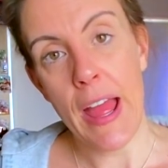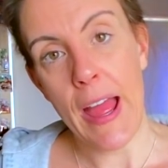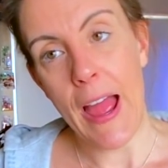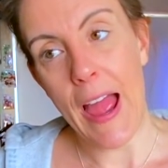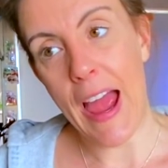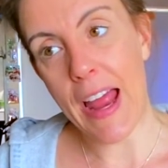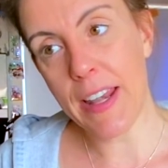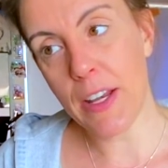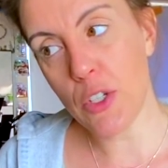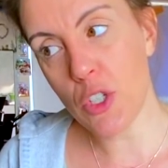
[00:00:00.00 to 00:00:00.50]

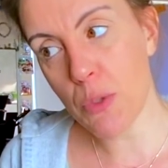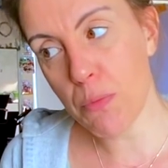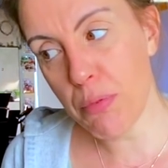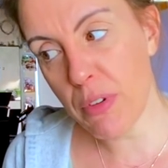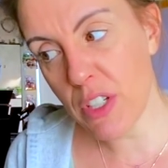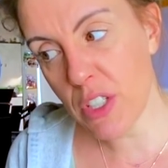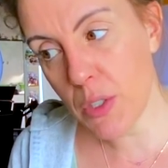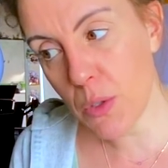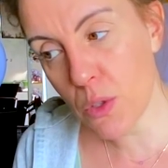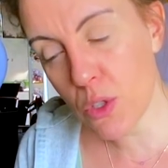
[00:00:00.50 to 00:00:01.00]
and it just
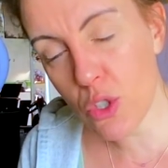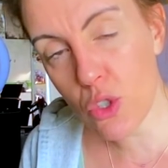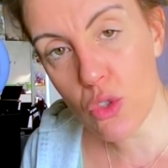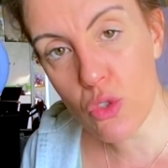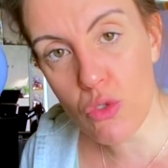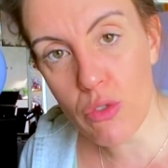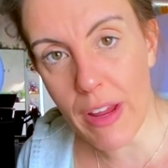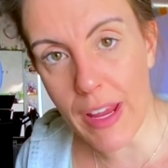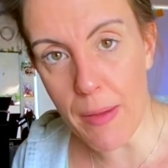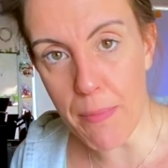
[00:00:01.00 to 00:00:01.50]
brings you
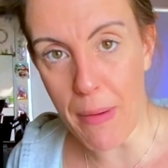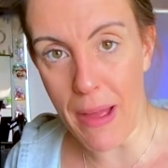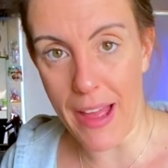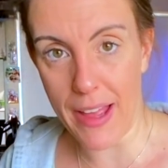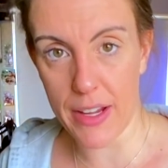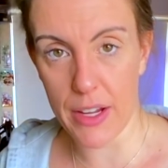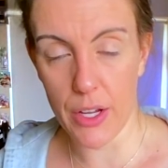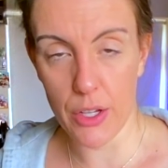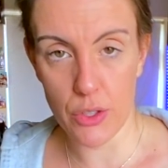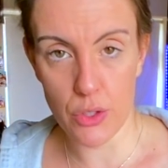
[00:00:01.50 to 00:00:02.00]
straight back
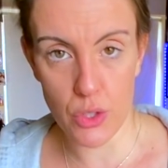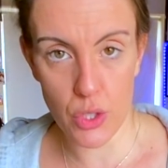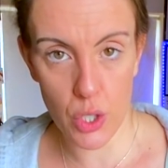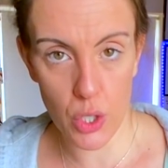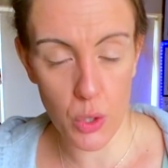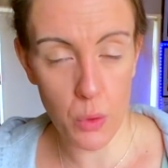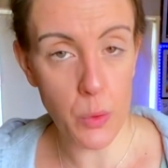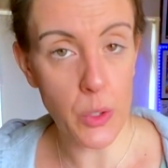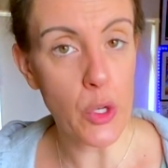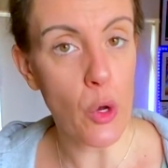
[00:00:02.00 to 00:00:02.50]

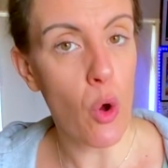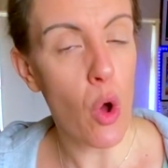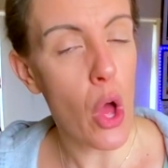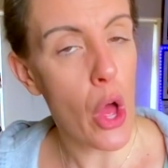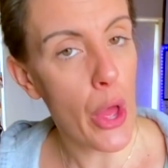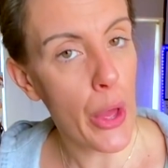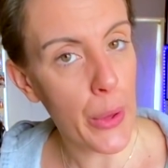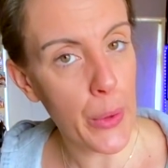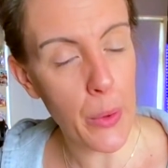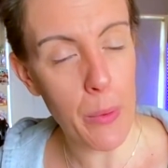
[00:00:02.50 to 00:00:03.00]
to your
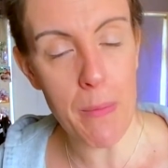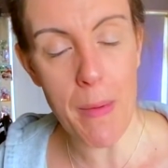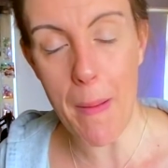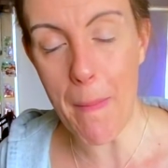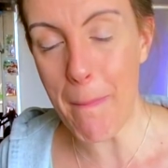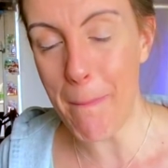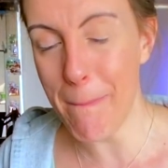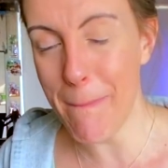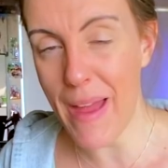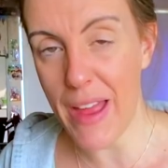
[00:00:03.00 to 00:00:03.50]
home
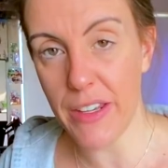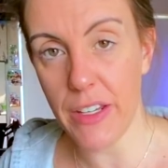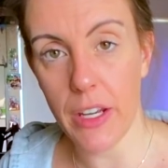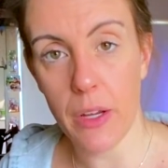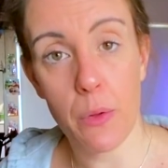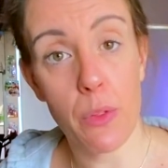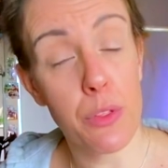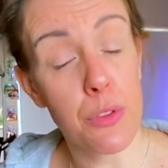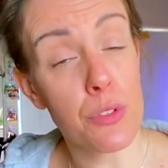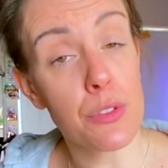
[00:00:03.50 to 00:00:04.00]

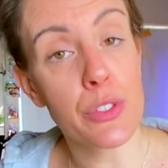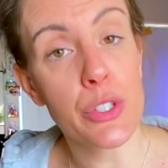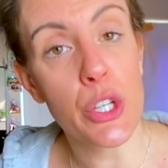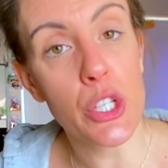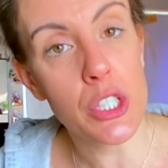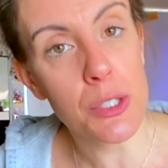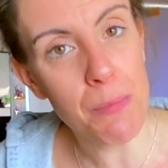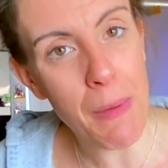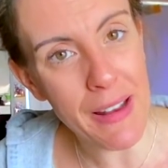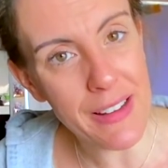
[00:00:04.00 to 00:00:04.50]
menu, thus
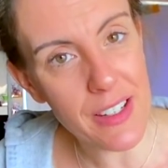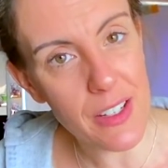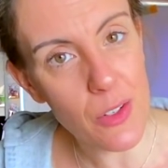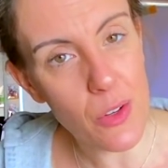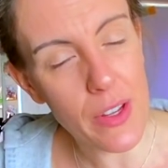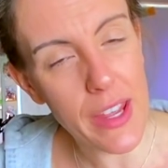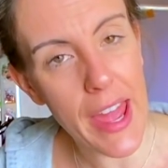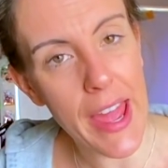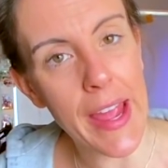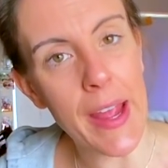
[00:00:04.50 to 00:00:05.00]
suspending your
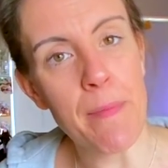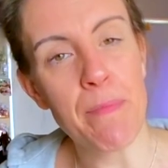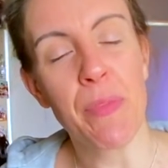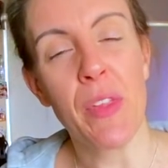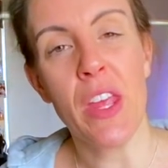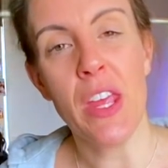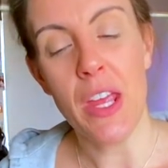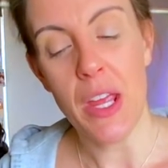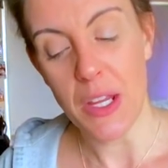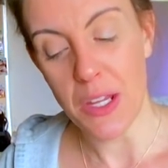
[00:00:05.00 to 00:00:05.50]
game.
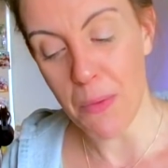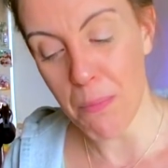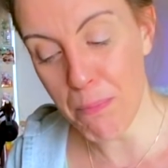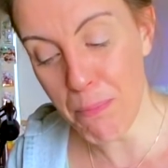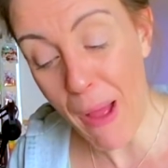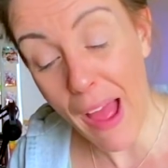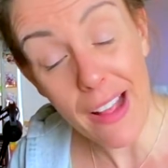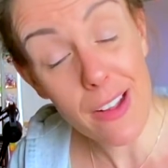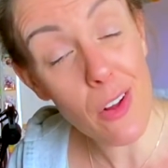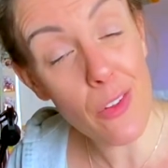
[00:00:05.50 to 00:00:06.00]
You're
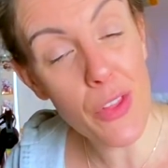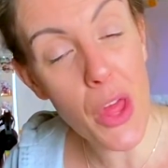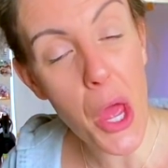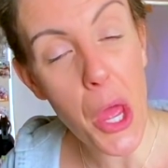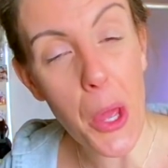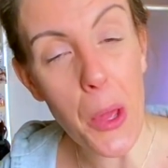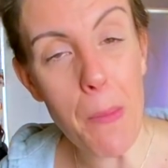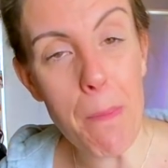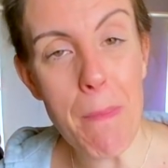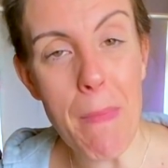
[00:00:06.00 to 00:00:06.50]
back on the
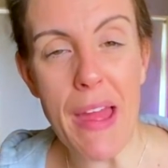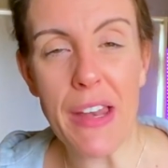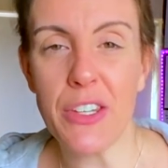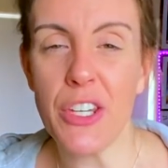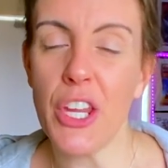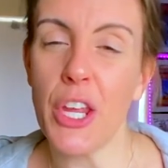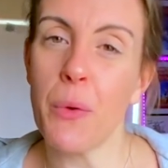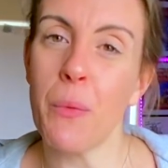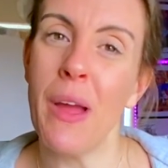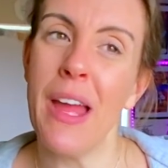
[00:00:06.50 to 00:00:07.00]
home
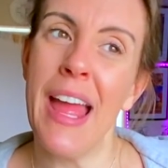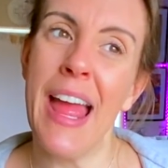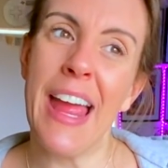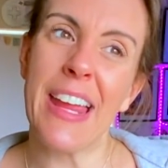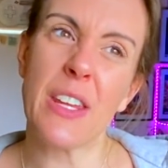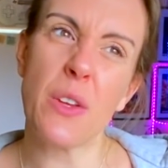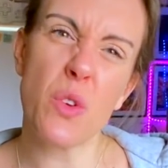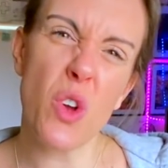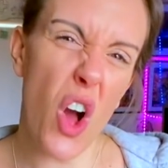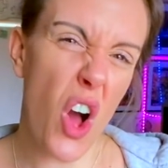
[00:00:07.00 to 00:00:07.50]
menu.
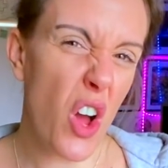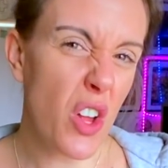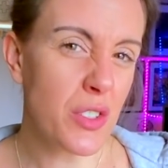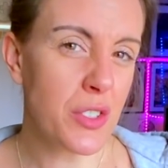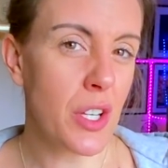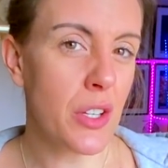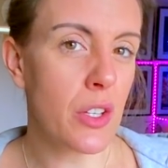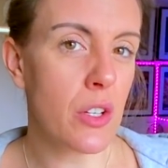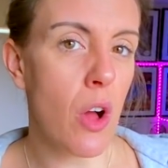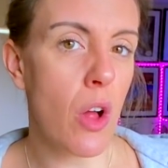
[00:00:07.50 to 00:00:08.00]
You can't
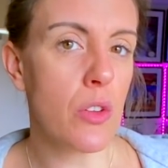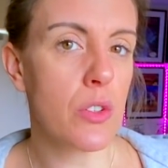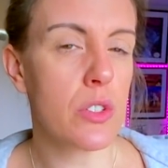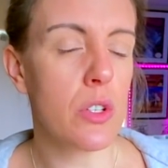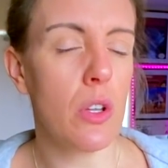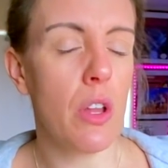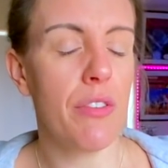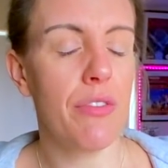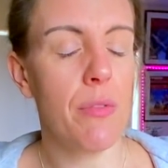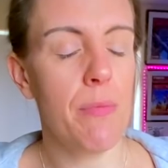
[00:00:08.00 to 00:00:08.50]
turn the
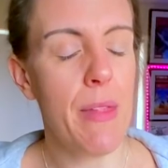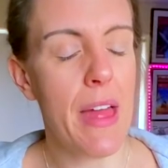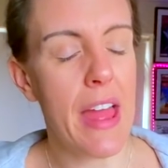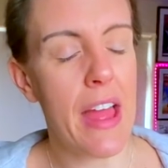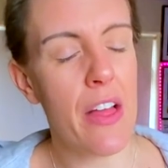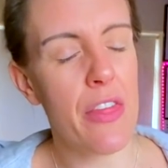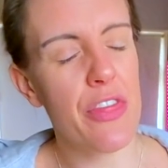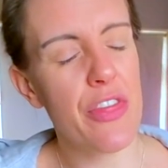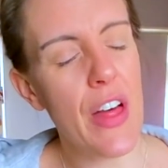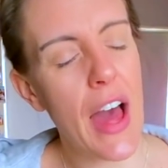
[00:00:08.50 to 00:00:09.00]
console off from there,
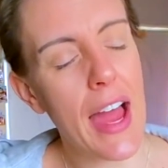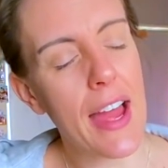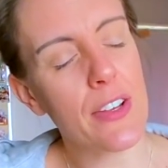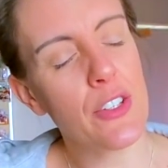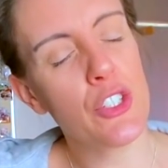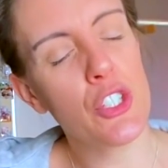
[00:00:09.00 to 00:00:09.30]
and that